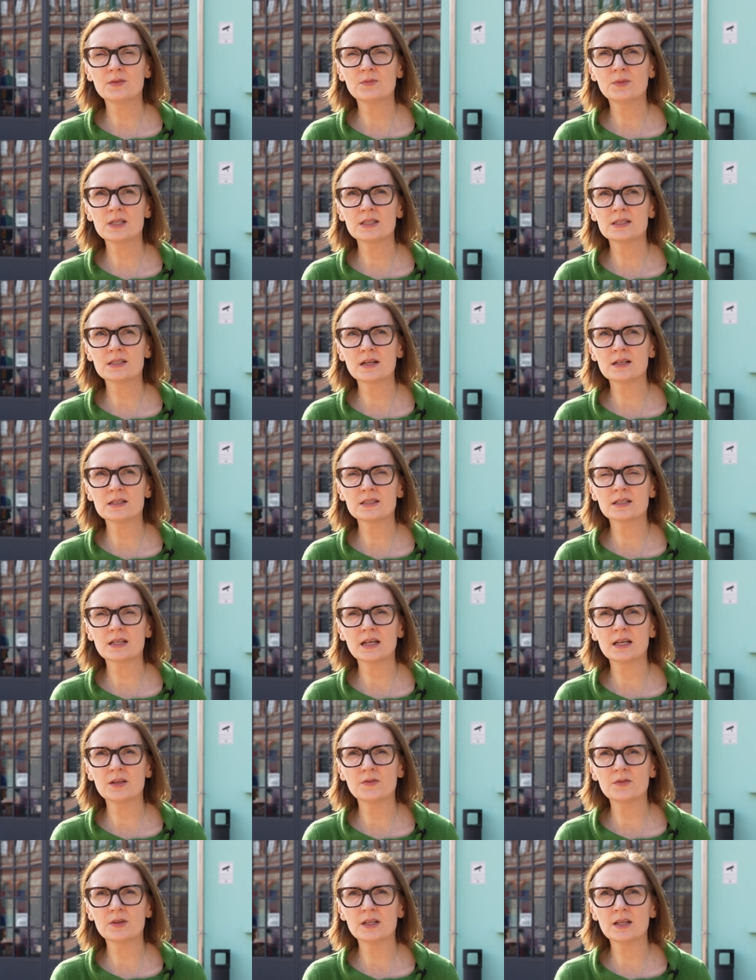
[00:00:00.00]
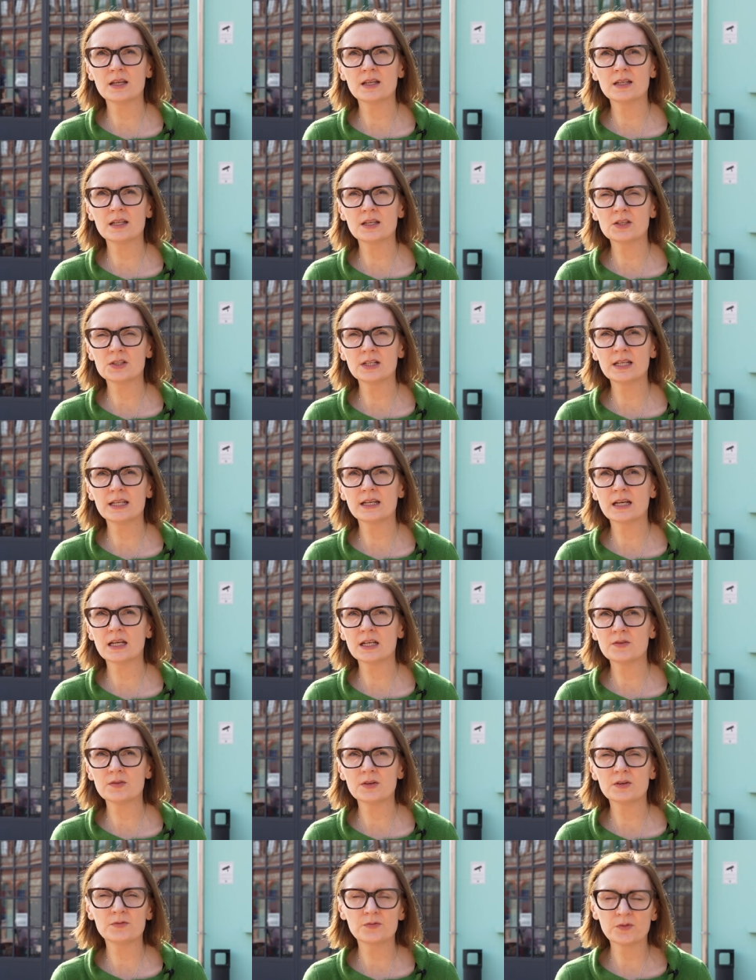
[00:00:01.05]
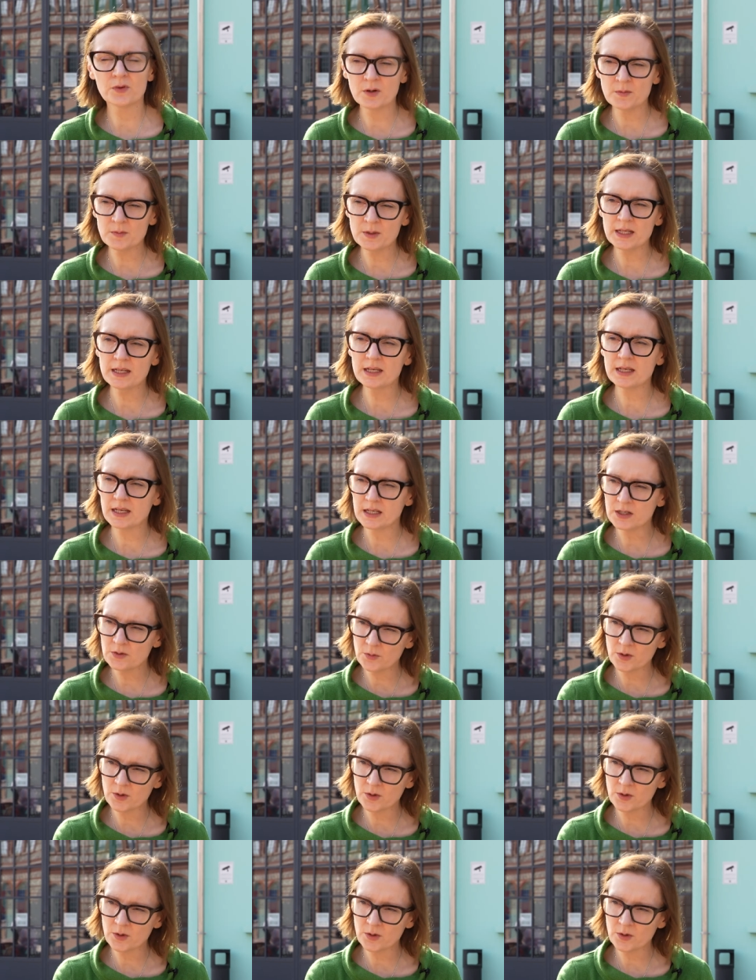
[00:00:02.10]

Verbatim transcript: we started kind of initially kind of informally kind of